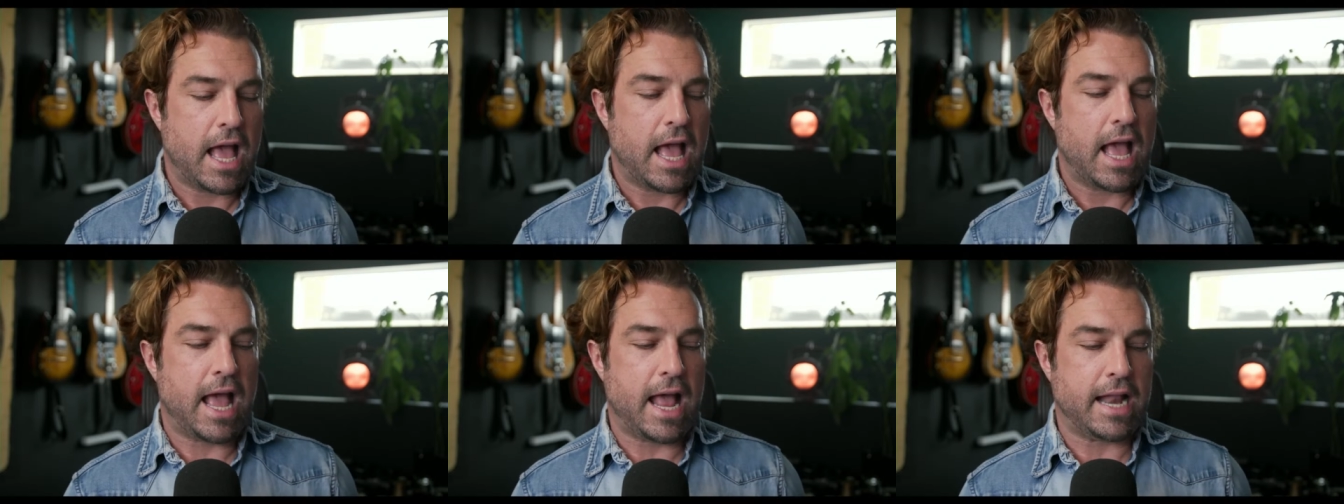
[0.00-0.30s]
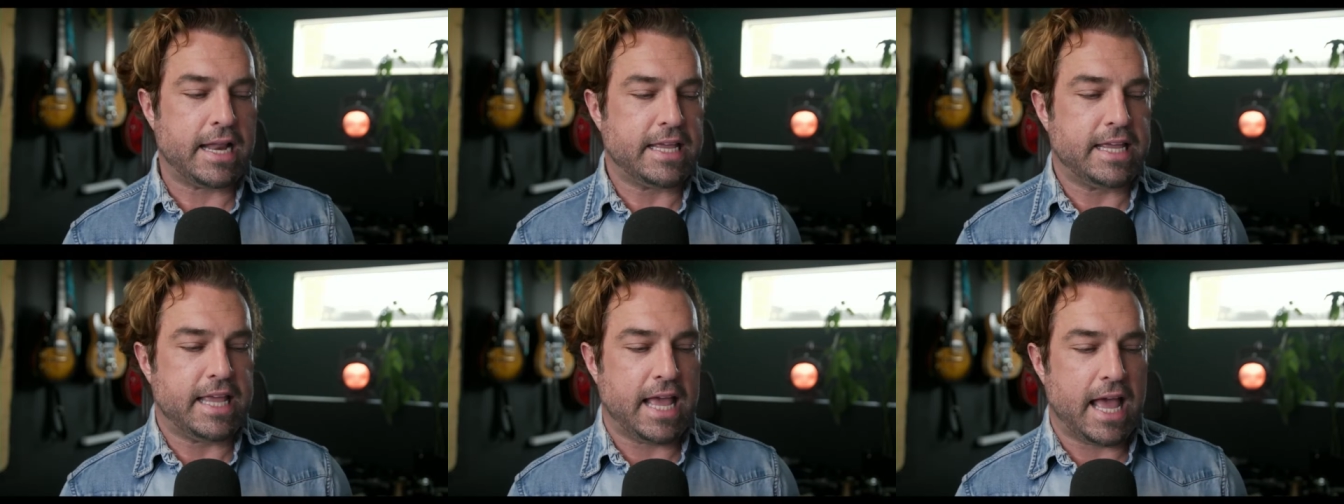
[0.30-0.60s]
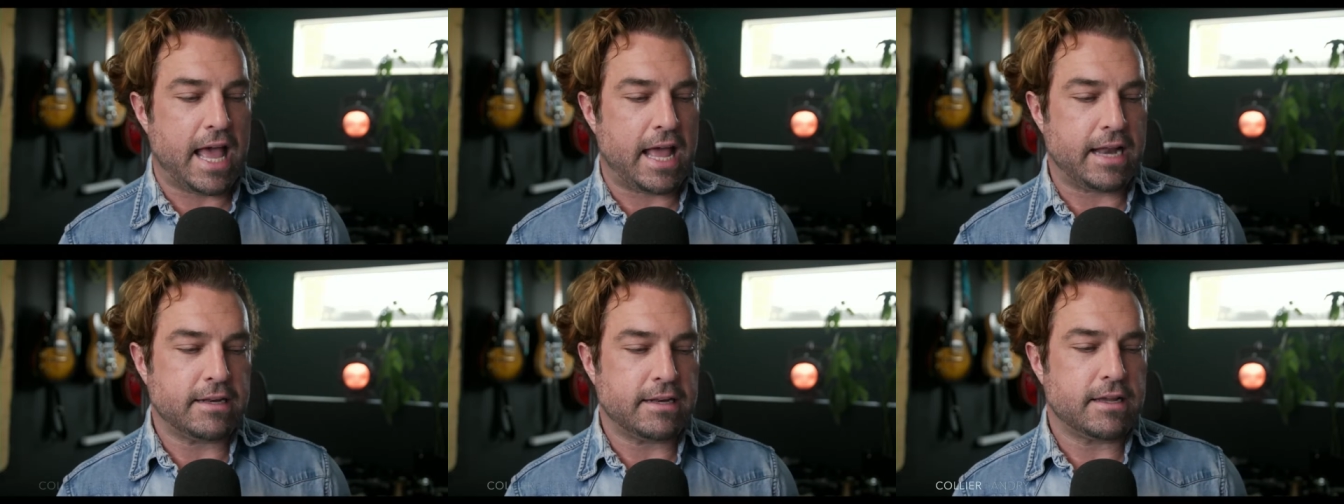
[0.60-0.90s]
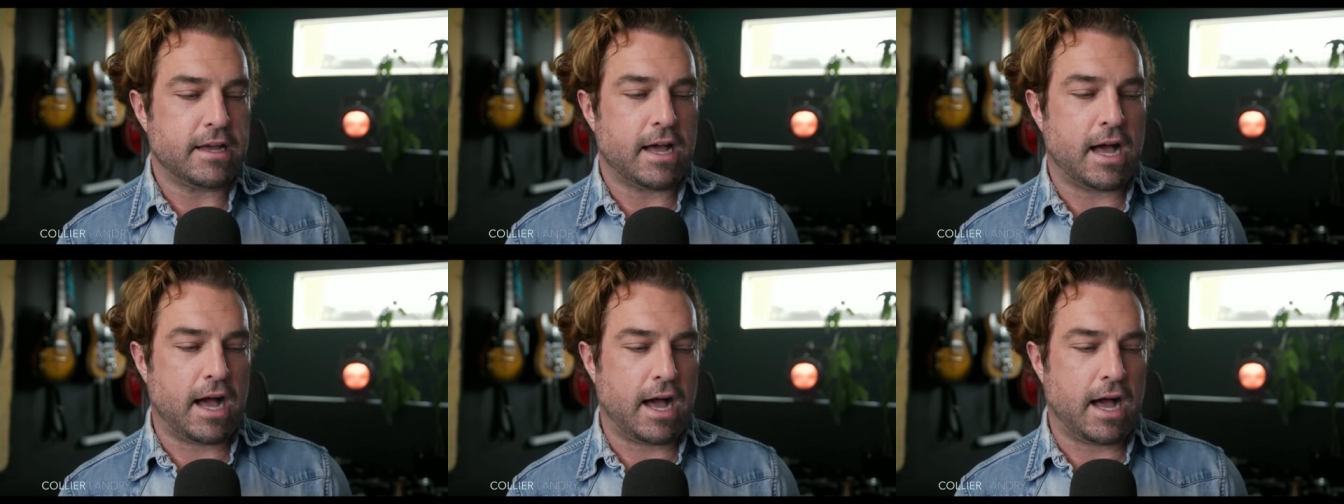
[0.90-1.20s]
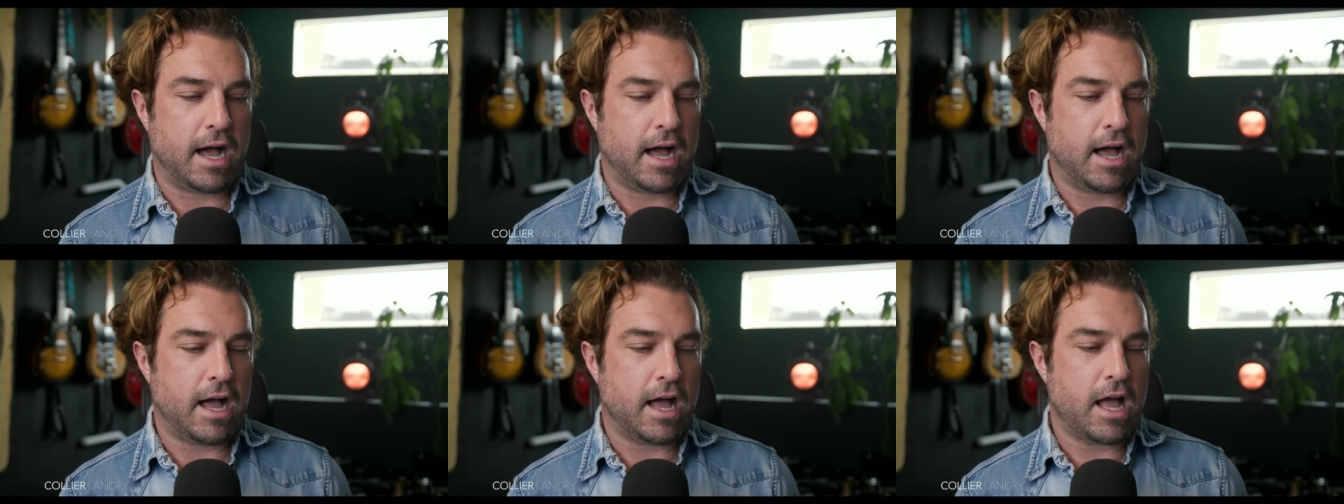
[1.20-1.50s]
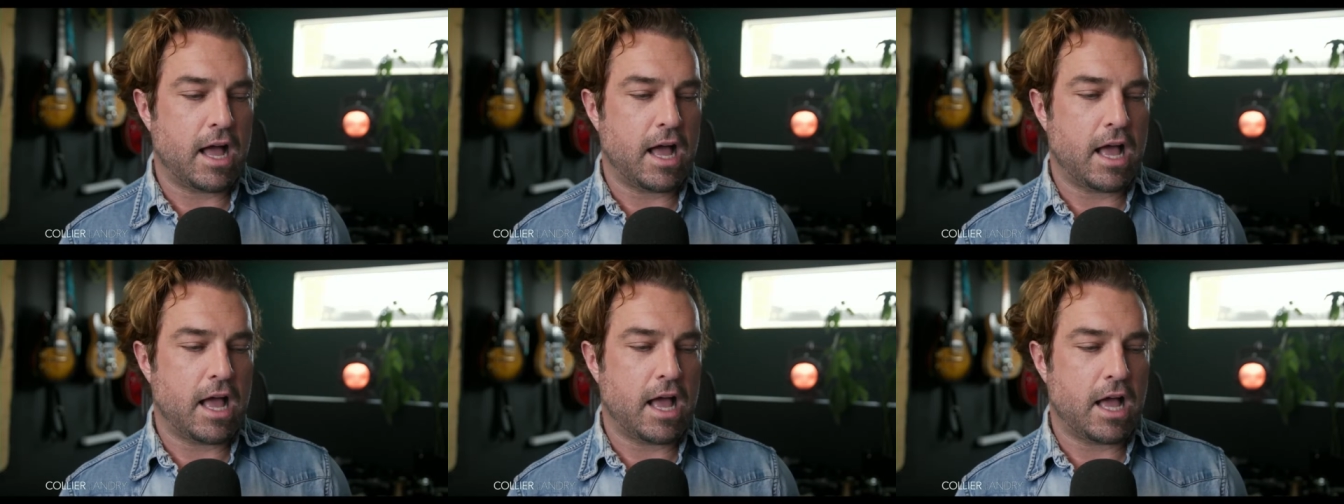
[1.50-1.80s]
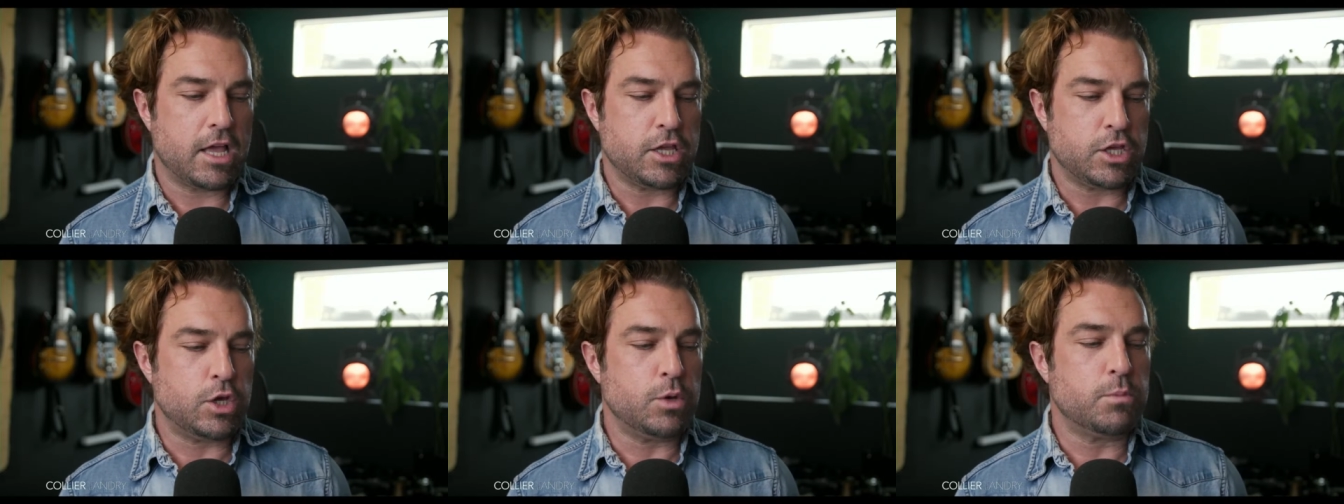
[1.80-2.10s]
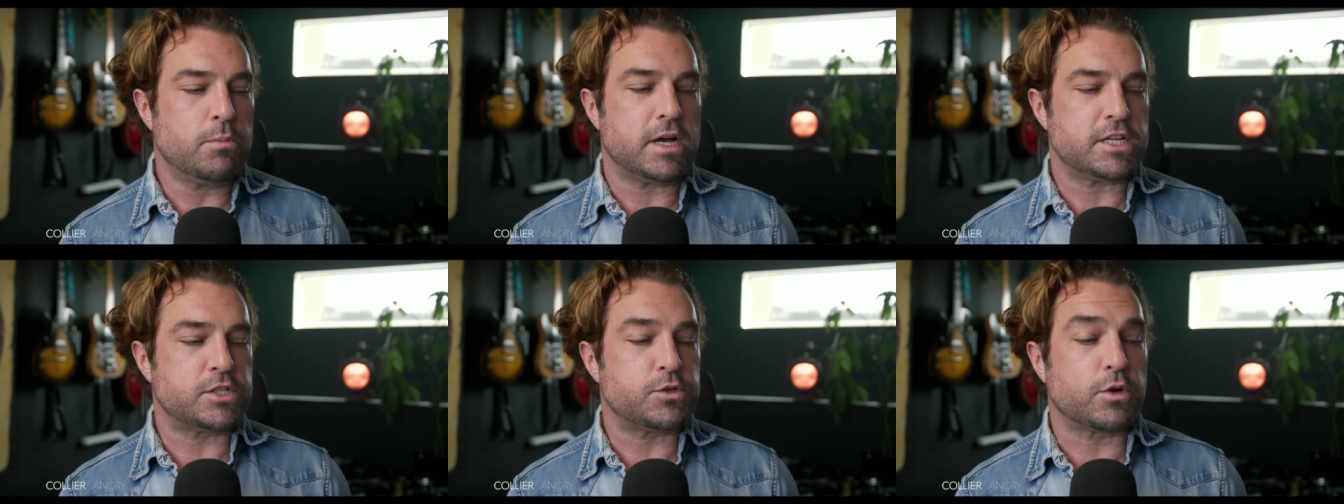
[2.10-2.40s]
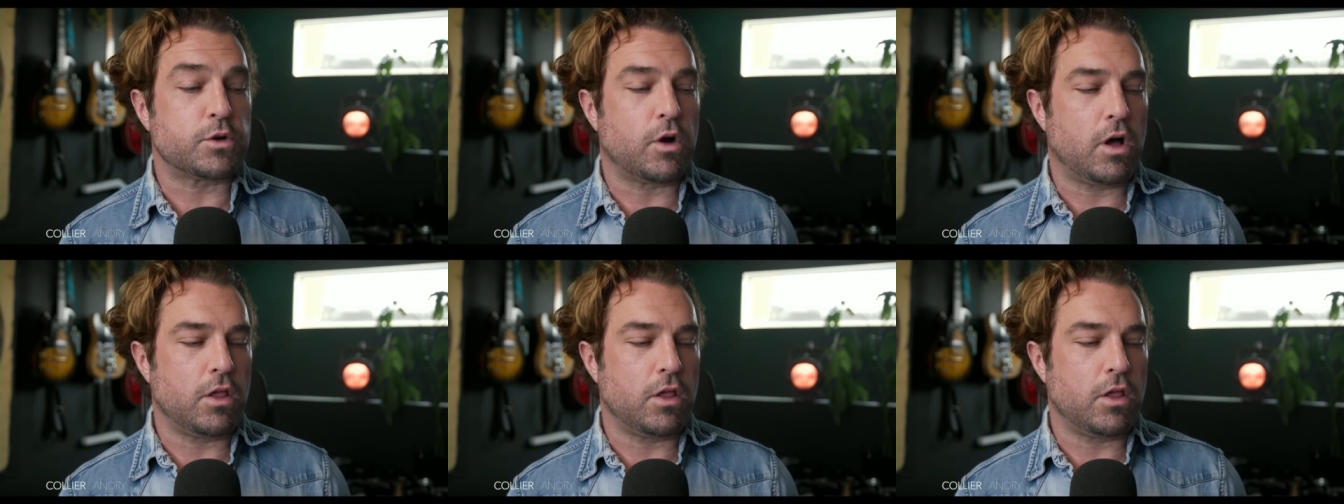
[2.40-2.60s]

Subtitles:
And again, you must recall,